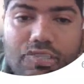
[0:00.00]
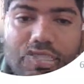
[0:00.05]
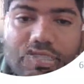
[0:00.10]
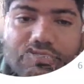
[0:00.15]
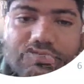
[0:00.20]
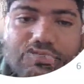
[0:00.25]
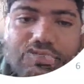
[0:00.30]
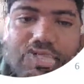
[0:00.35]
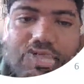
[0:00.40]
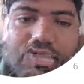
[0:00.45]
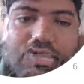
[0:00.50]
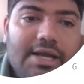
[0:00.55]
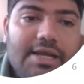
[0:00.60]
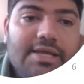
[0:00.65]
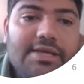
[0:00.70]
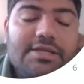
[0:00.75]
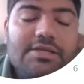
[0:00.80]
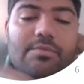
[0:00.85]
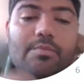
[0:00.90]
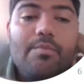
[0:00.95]
the next slide
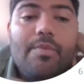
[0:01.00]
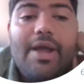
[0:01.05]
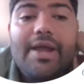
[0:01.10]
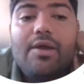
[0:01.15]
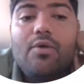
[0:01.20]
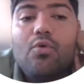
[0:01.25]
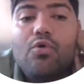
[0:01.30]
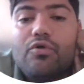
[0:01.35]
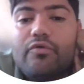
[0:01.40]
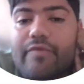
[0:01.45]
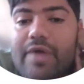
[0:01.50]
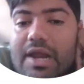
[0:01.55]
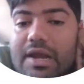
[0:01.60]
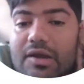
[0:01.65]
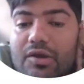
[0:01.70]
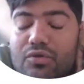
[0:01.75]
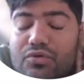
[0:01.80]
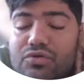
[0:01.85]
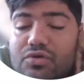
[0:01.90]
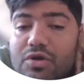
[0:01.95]
is my core
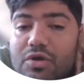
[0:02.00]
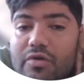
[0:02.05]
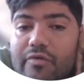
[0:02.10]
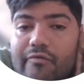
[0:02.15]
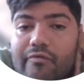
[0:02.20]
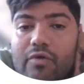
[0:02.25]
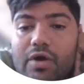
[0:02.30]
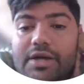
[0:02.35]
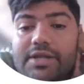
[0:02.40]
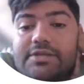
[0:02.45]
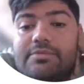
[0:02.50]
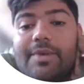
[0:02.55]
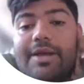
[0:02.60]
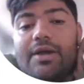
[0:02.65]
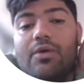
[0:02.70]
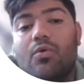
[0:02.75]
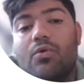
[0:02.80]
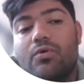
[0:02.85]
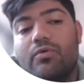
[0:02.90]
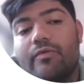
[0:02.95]
values. What is my
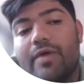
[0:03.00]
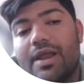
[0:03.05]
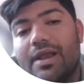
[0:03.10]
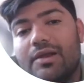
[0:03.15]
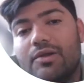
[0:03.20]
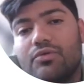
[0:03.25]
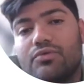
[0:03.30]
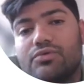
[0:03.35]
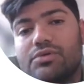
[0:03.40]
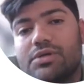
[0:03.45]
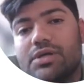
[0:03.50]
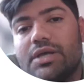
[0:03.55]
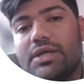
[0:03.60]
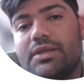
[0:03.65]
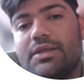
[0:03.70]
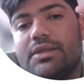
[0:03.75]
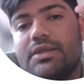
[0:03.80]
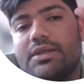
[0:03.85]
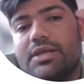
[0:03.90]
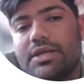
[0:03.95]
core values
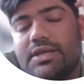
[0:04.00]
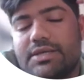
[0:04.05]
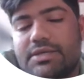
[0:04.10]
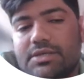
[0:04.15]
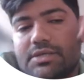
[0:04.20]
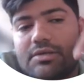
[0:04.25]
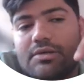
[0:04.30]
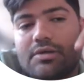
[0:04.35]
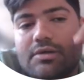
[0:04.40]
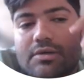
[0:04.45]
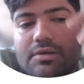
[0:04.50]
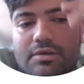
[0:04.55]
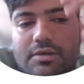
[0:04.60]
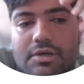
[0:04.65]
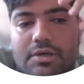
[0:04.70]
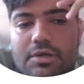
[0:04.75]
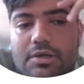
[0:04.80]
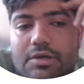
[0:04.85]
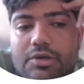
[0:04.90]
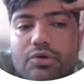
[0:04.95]
in this
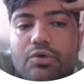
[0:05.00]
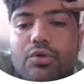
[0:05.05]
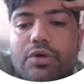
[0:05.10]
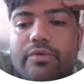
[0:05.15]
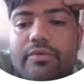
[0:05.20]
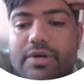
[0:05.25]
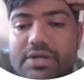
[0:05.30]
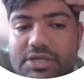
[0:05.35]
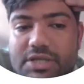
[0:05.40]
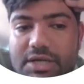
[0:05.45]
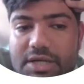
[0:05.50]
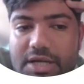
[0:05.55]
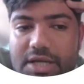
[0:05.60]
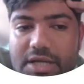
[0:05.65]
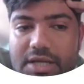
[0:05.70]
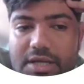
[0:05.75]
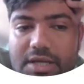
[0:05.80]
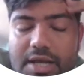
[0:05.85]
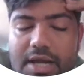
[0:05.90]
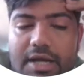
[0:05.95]

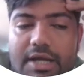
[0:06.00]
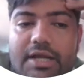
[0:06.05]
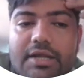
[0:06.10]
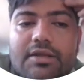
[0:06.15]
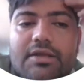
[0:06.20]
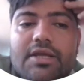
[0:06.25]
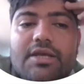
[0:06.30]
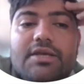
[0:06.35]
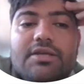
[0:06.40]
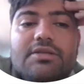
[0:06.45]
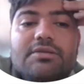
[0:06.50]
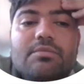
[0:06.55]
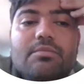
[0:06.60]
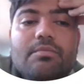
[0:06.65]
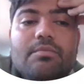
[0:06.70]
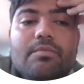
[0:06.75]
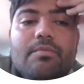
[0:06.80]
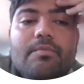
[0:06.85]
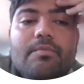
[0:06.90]
university and in this